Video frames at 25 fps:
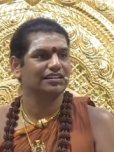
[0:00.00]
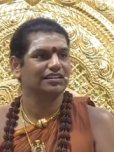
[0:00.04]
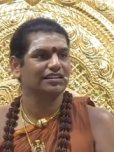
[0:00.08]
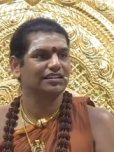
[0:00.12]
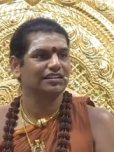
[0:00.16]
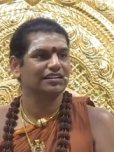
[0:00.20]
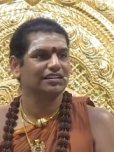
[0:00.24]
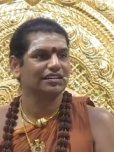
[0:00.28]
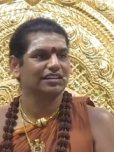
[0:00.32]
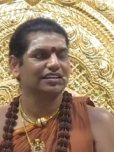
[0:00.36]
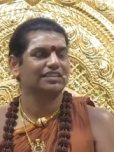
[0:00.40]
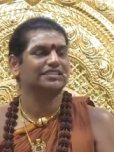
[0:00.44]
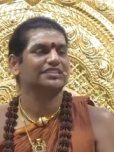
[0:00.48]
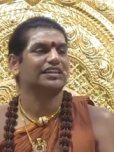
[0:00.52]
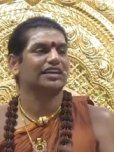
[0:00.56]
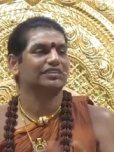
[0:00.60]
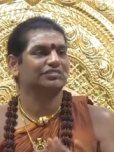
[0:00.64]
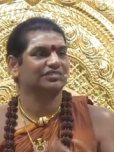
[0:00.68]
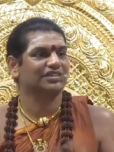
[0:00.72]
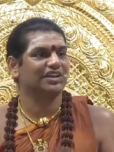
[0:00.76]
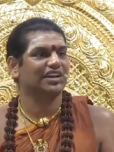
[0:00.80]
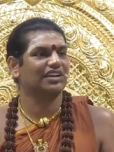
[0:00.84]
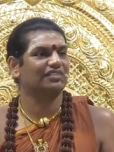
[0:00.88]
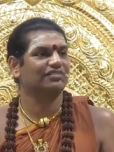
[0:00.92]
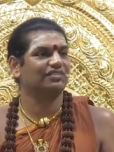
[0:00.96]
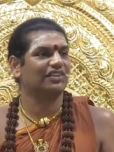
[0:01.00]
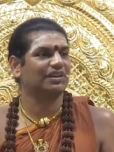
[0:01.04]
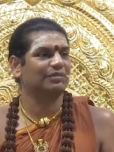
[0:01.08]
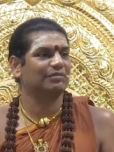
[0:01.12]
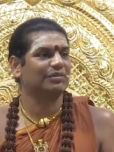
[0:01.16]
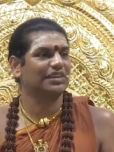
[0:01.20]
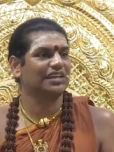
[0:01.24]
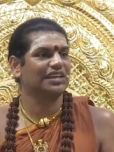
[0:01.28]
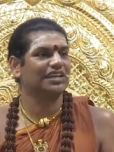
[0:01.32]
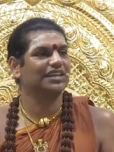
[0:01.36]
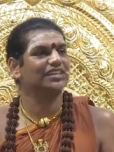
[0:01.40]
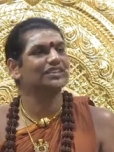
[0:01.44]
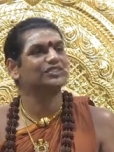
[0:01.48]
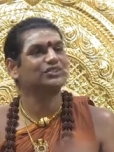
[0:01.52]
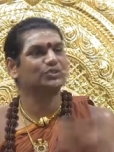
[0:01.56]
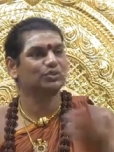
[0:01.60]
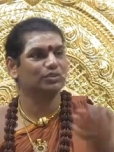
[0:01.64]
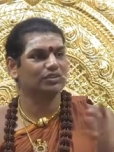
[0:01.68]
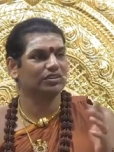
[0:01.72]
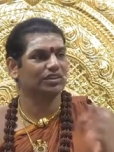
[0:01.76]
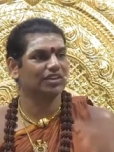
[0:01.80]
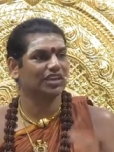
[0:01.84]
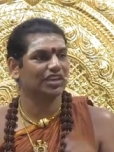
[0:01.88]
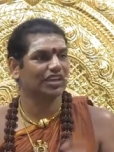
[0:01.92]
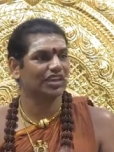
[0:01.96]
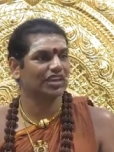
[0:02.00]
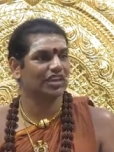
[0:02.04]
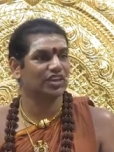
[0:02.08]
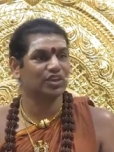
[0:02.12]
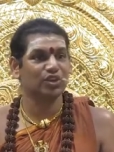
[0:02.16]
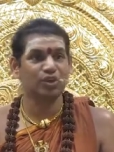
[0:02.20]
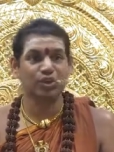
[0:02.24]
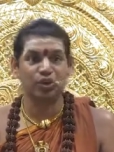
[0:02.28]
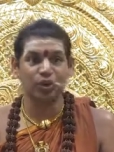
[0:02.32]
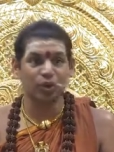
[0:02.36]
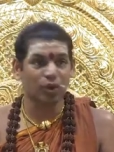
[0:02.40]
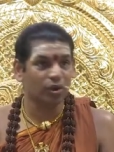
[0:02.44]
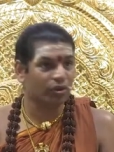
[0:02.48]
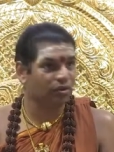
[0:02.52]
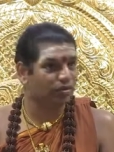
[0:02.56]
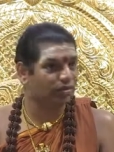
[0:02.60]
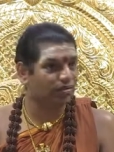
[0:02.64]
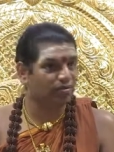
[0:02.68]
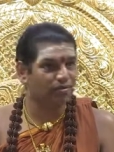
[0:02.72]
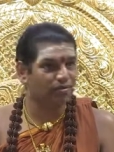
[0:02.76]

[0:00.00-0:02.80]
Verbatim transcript: It's after all for me, it's okay. No.